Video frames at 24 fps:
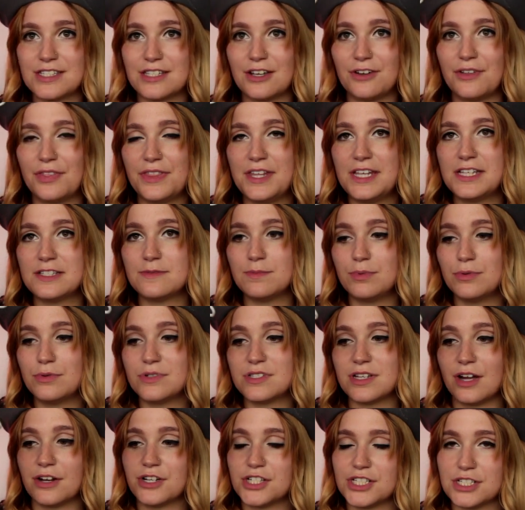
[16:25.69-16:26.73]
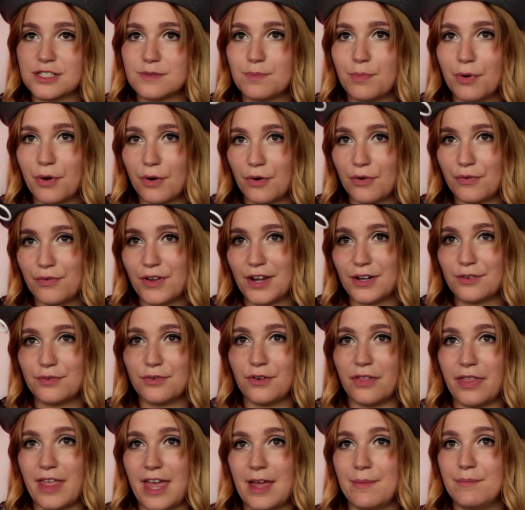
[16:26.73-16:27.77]
So these boots are just perfect
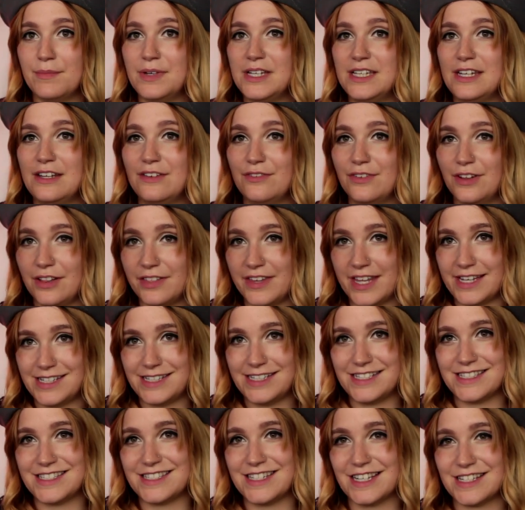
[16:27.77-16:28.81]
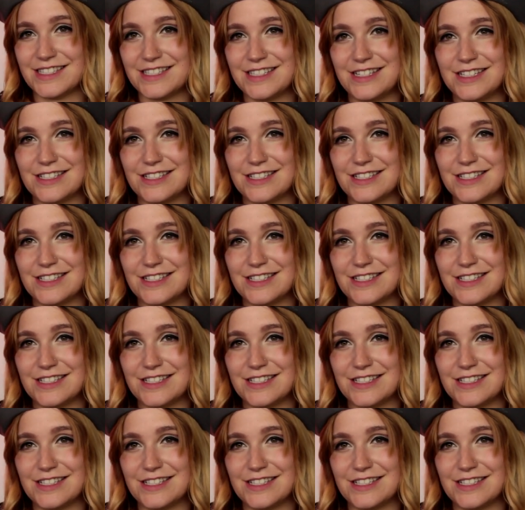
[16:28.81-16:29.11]
for that medieval 1960s